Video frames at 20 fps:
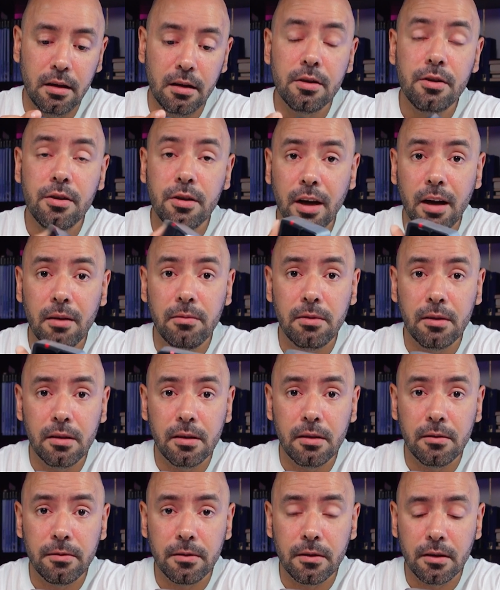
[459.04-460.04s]
you have
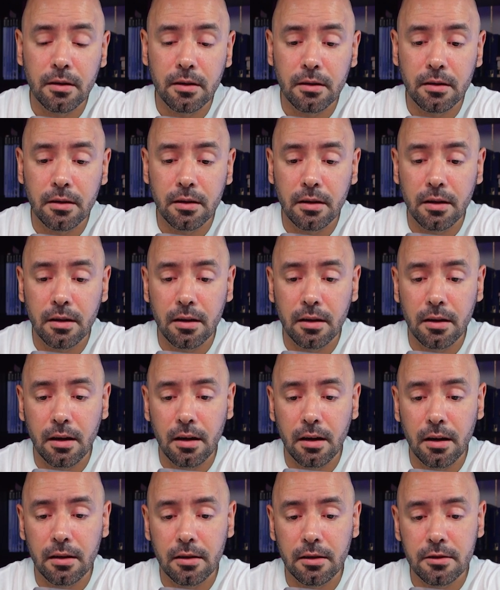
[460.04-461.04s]
a front
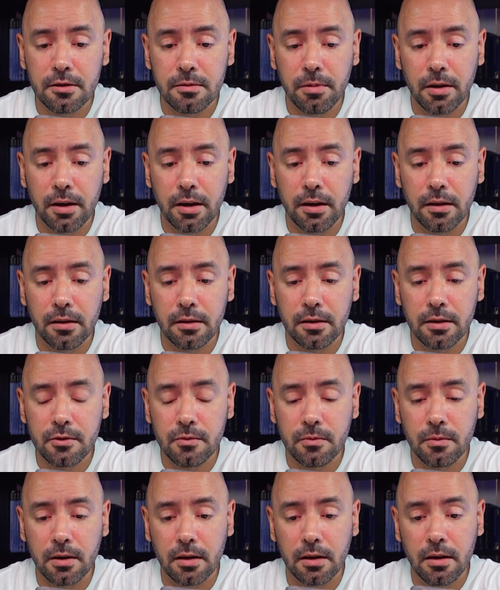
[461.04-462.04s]
display in
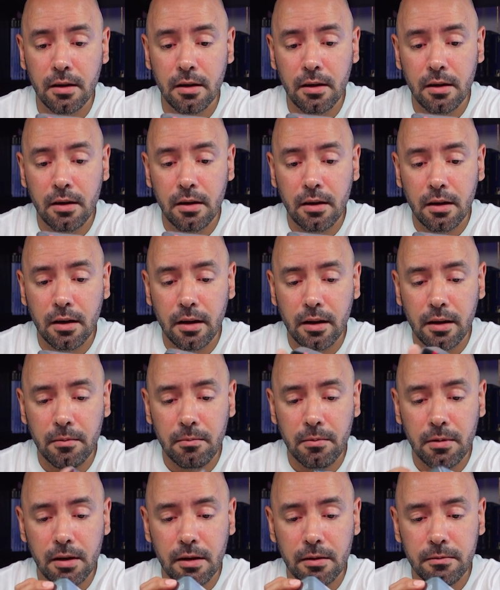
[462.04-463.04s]
this one. I
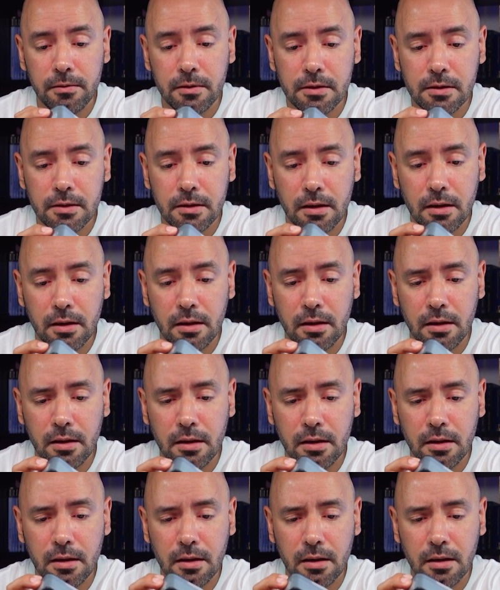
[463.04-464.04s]
believe is
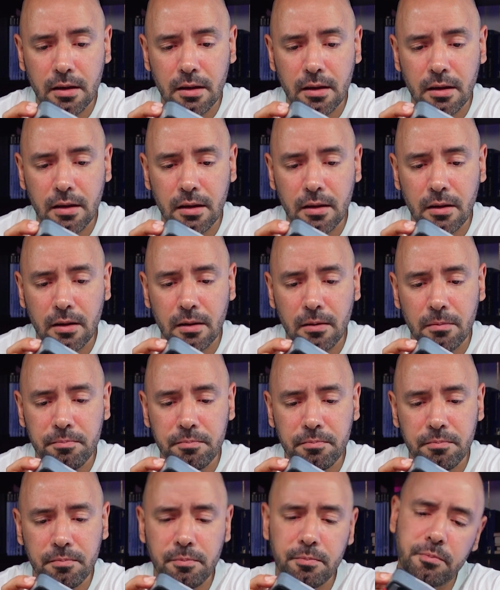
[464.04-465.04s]

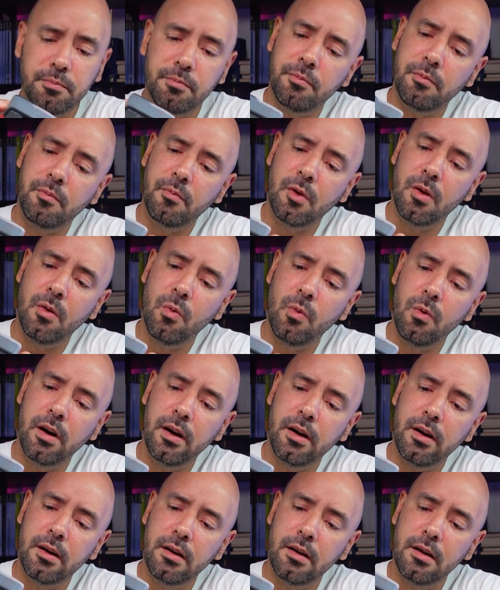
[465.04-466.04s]

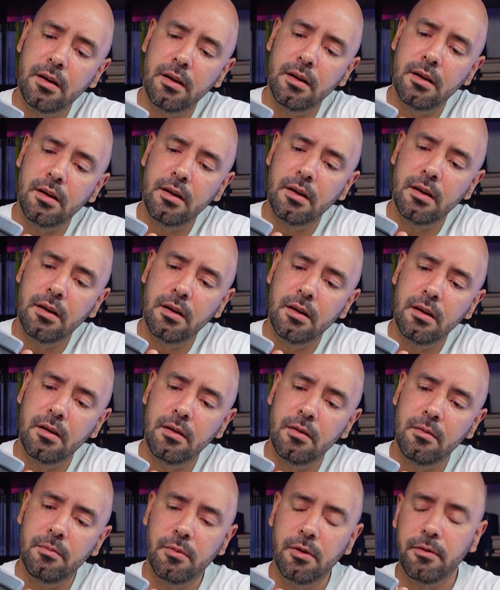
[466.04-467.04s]

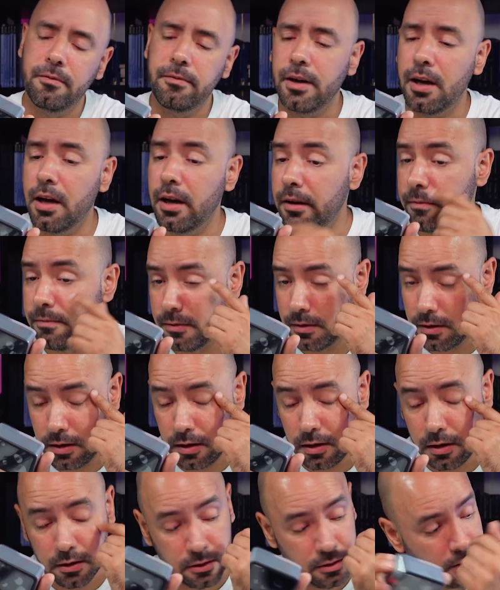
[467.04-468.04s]
1.5
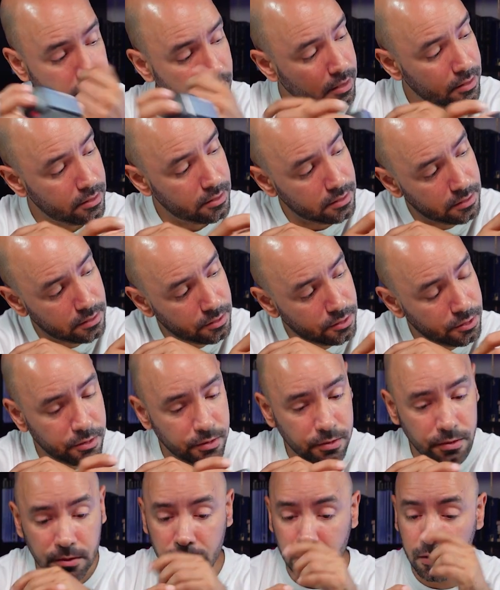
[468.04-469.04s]
inch, that's
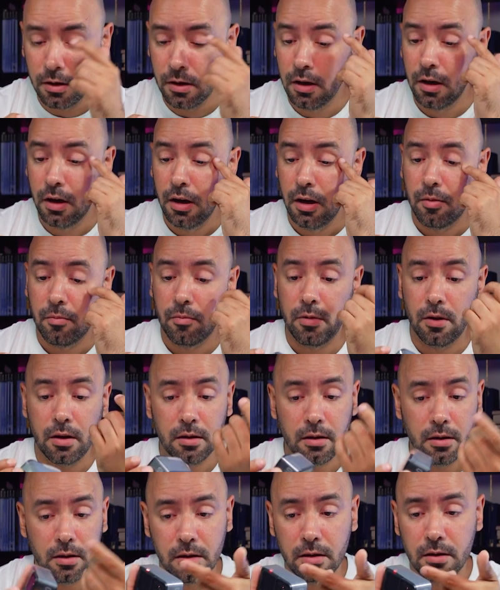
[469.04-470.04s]
2,
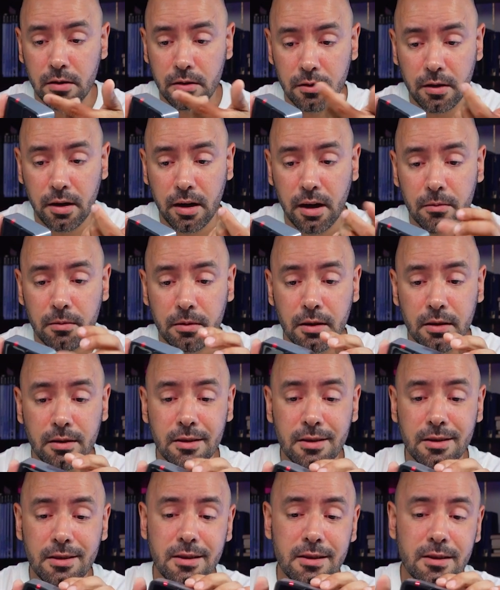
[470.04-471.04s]
but you have it.
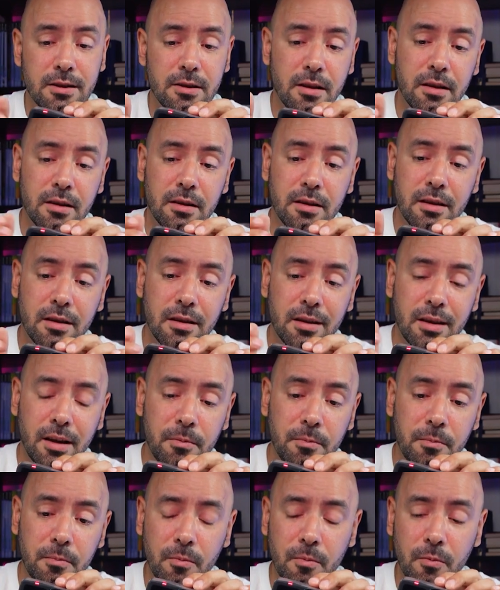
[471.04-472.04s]
This is something
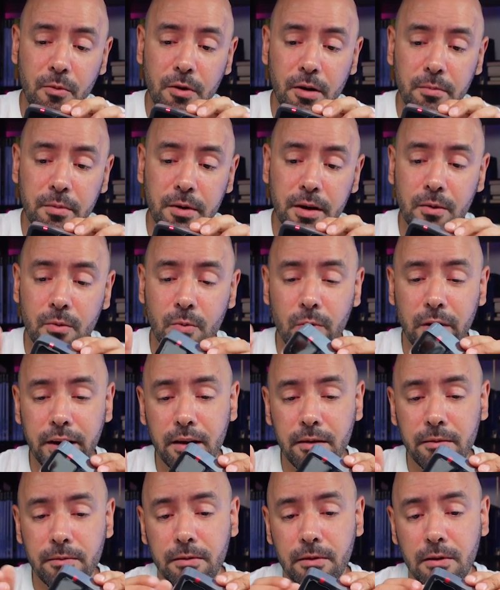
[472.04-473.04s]
that we've been
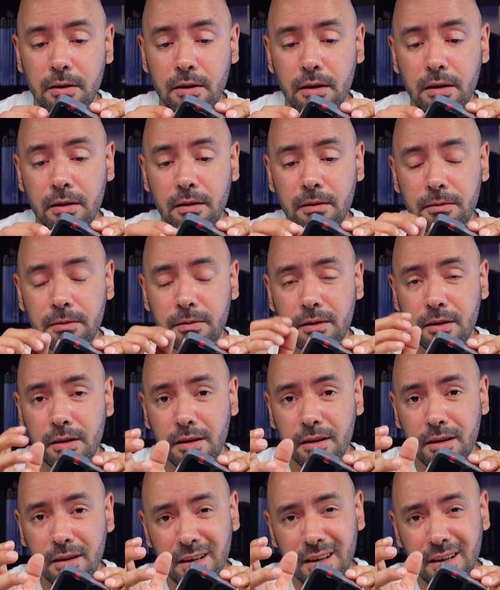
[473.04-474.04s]
waiting for from